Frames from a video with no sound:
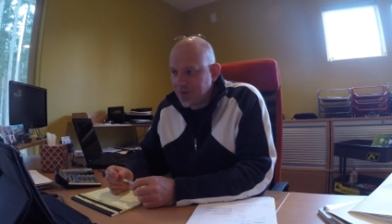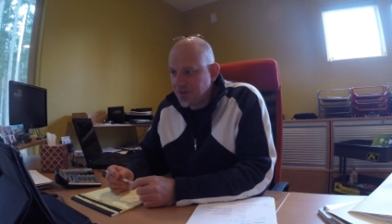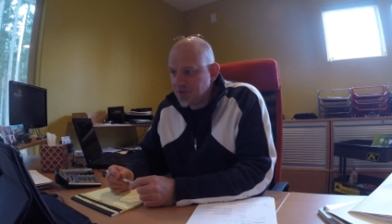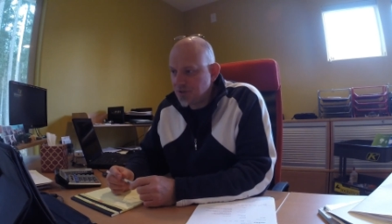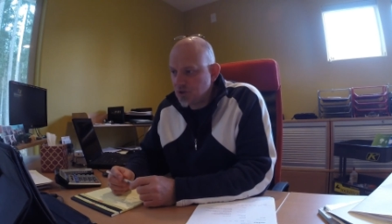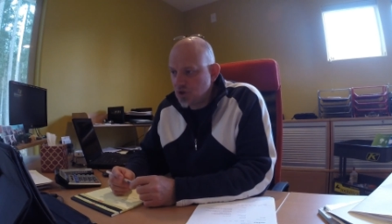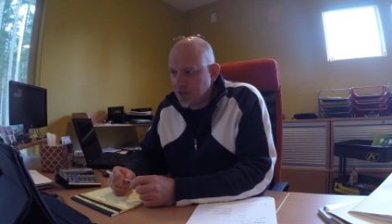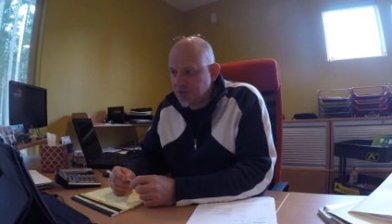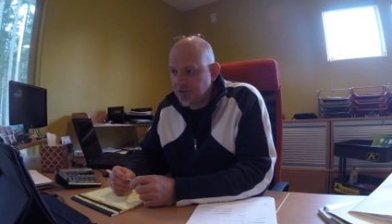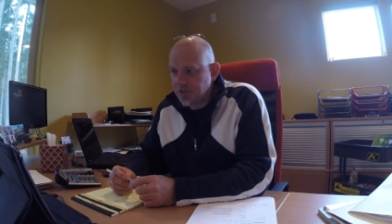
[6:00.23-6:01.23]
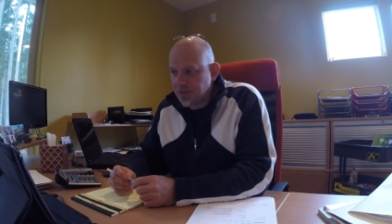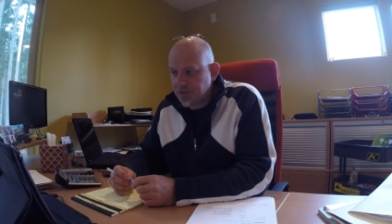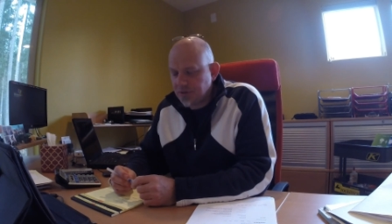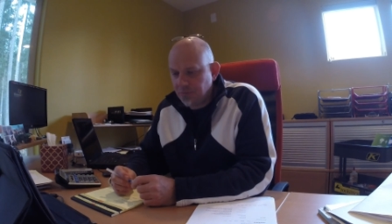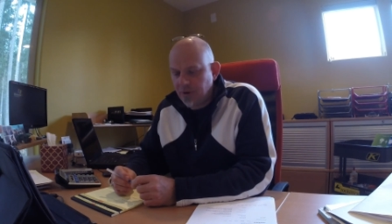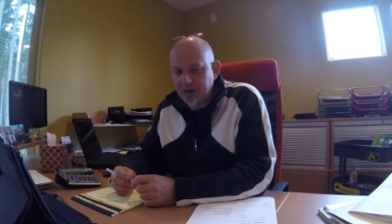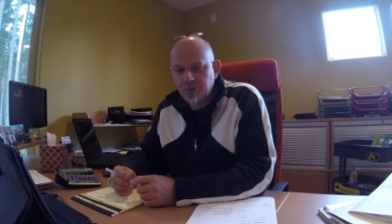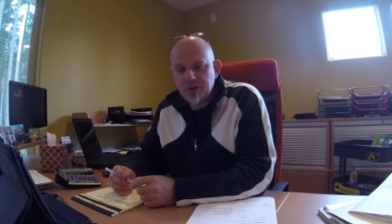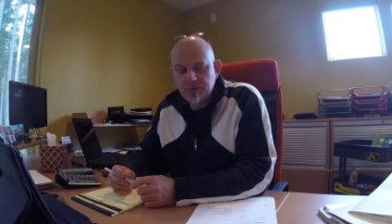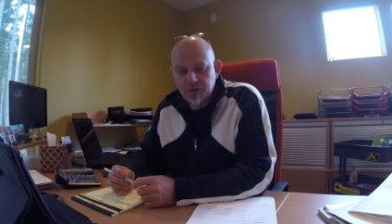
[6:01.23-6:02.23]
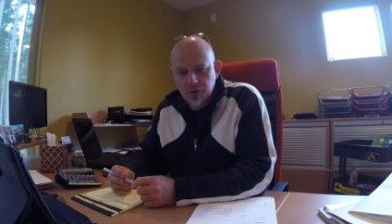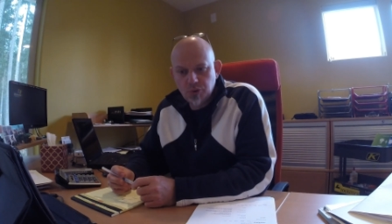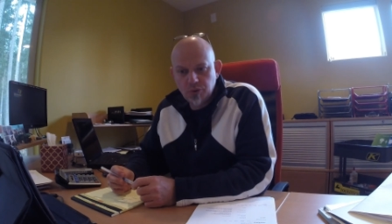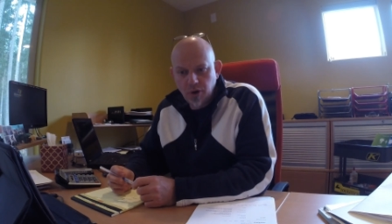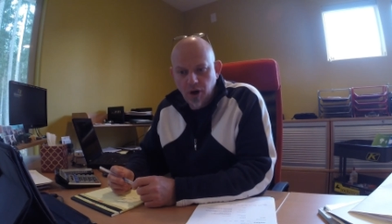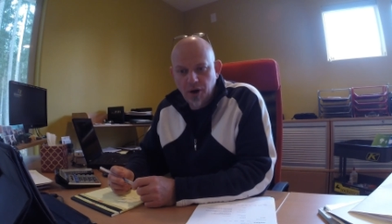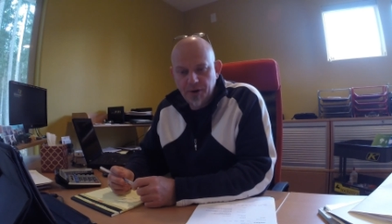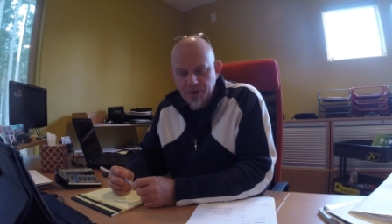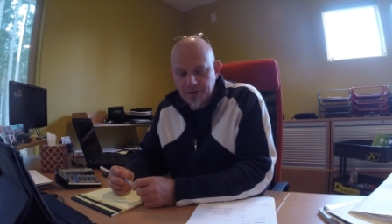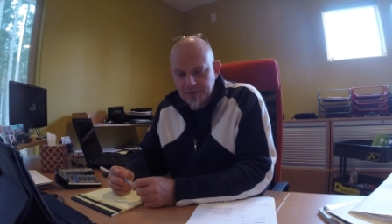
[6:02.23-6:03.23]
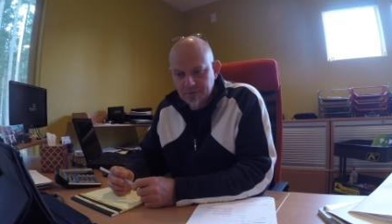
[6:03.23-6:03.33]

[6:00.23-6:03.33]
but this is just my review on